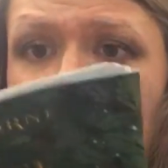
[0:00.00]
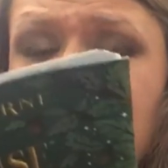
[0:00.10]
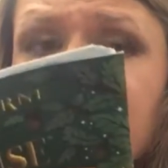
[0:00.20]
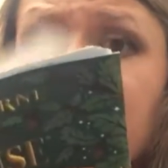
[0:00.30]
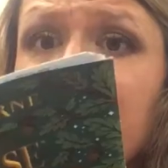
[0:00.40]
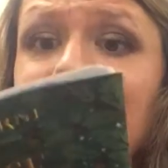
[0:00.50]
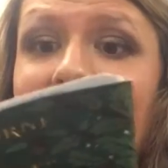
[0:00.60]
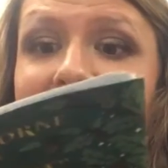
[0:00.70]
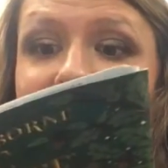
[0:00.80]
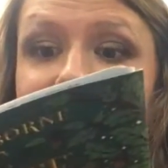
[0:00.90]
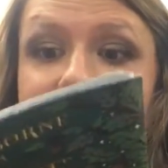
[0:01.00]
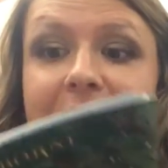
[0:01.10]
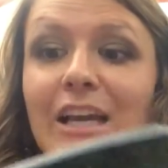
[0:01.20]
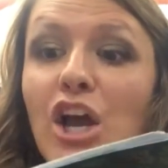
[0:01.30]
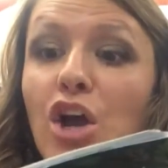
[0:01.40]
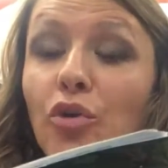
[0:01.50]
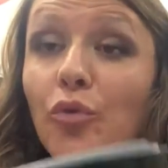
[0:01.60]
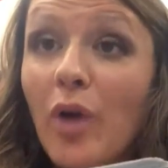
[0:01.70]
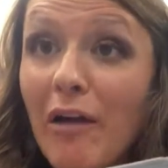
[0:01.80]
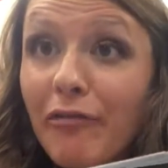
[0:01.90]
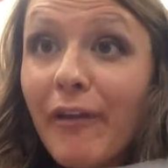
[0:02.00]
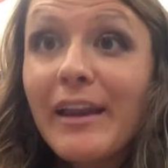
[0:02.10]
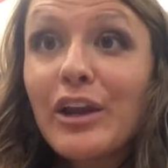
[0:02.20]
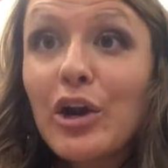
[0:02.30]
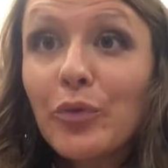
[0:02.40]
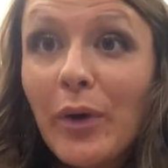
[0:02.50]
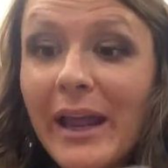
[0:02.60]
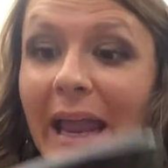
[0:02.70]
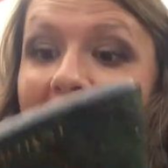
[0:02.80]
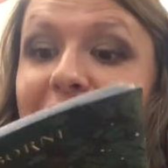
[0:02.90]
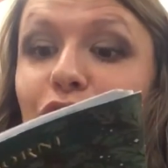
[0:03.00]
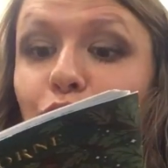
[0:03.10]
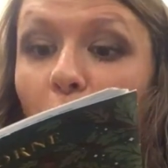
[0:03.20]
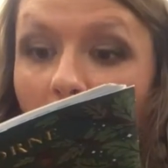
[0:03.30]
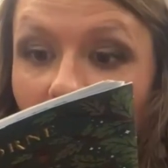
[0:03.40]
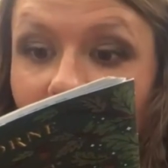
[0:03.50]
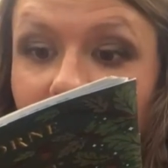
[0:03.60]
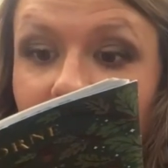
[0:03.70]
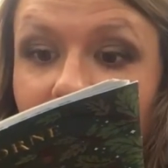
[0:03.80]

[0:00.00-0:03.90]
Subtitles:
Something that is rough and gray as rock.